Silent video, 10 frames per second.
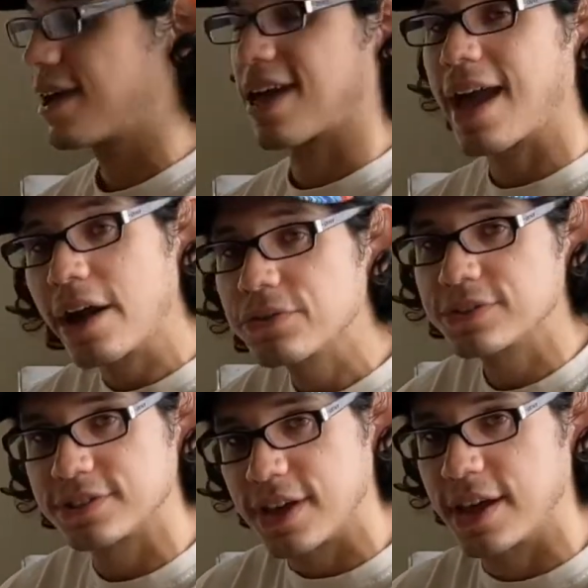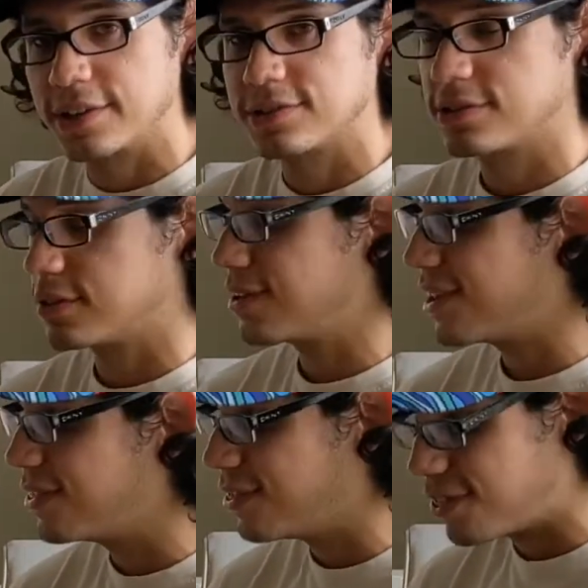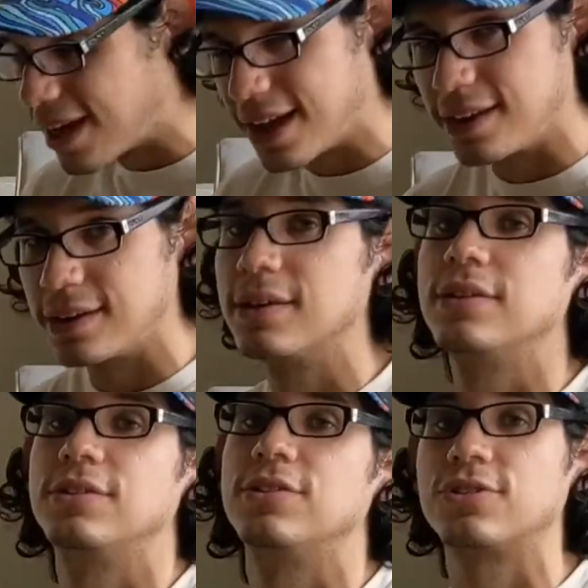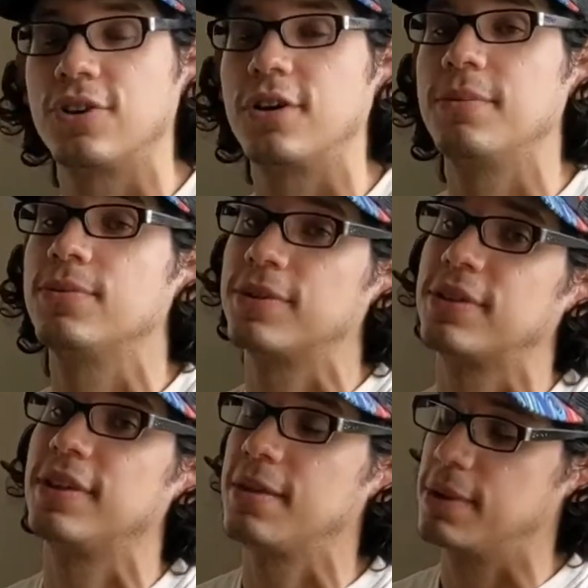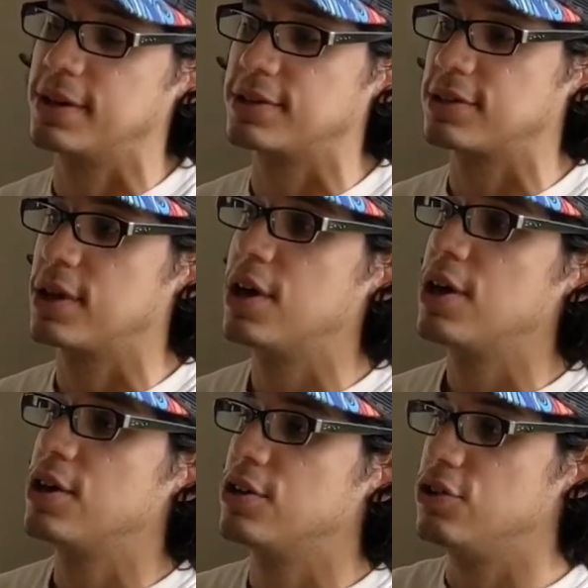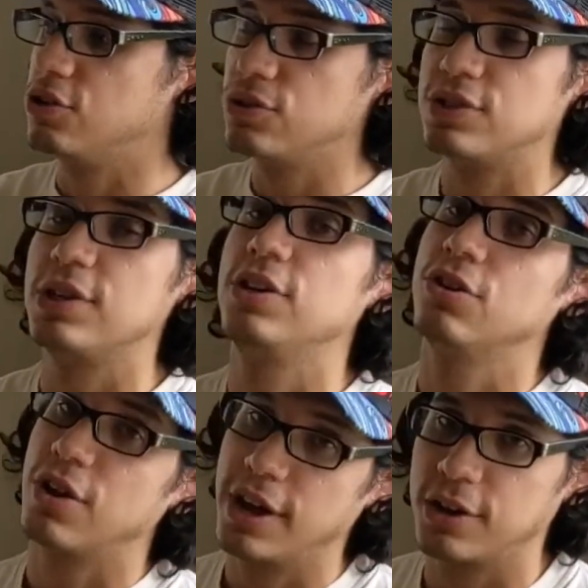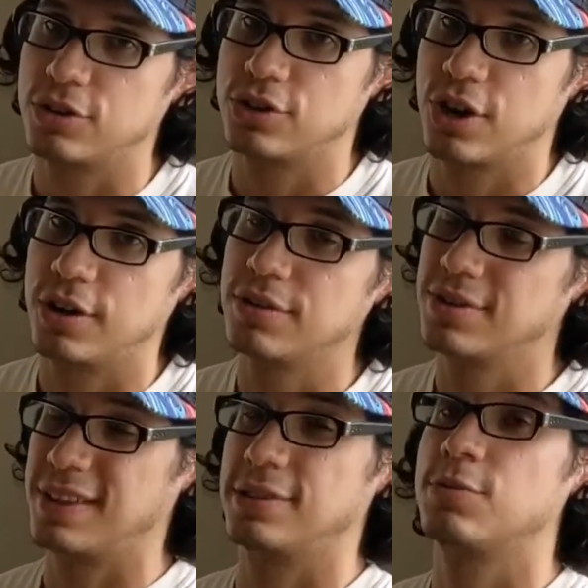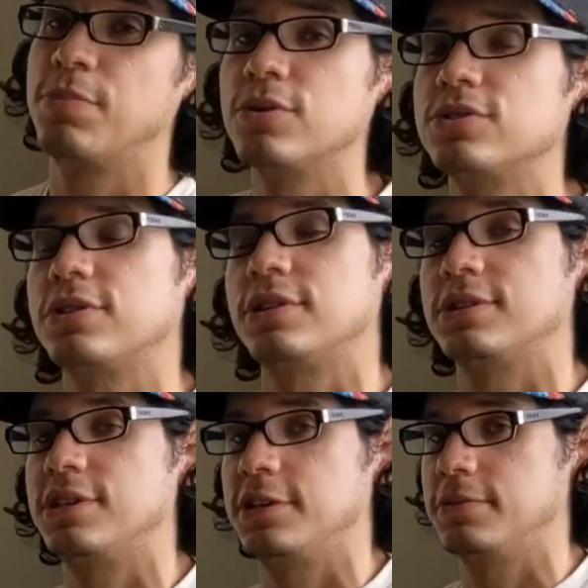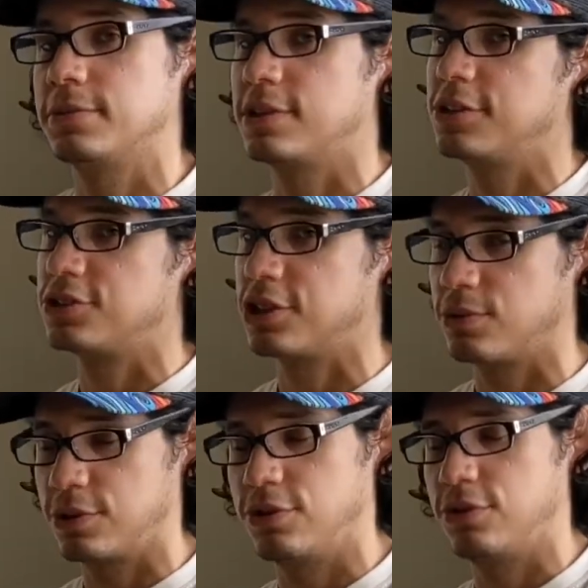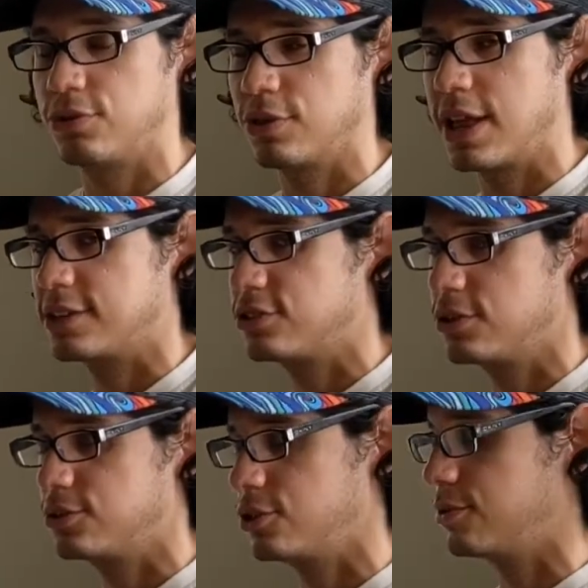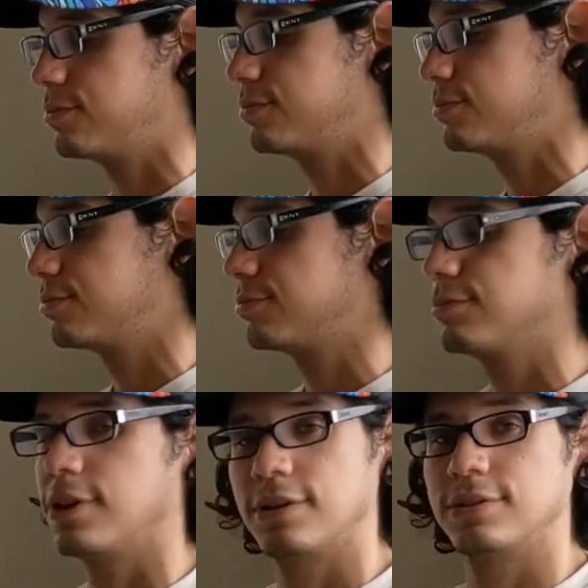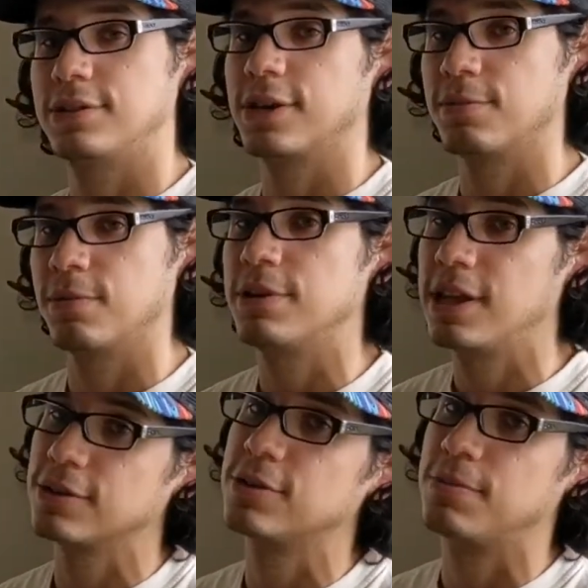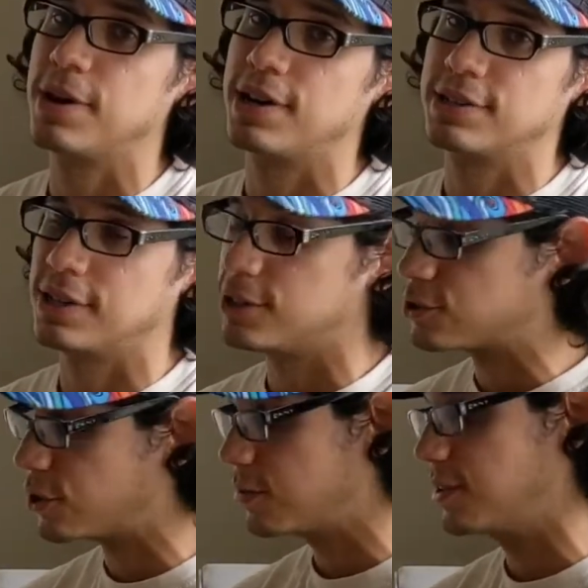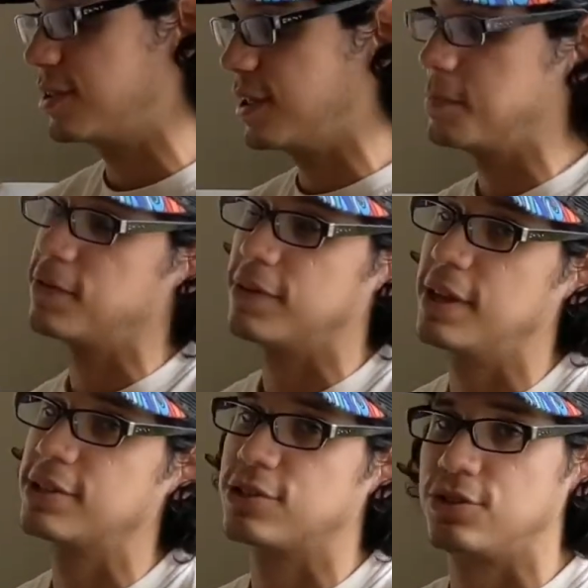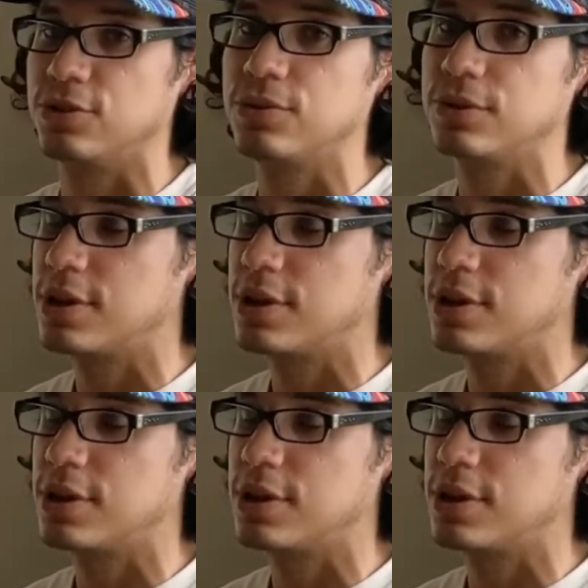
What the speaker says: count the sides, and then determine what the name is using your anchor chart that's posted on Teams and shared with you through Class Dojo. Take a moment now to pause and determine the name of the next 2